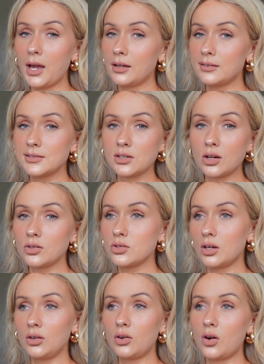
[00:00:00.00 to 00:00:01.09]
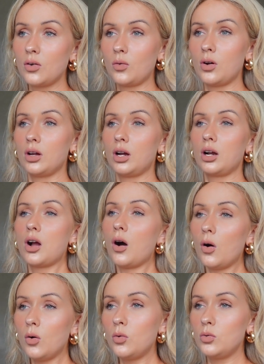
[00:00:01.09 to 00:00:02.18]
had such a long
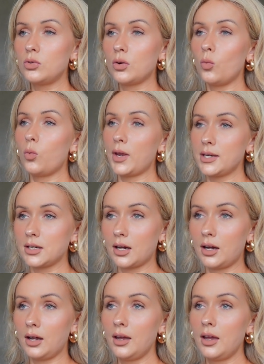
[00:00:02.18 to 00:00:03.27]
cold winter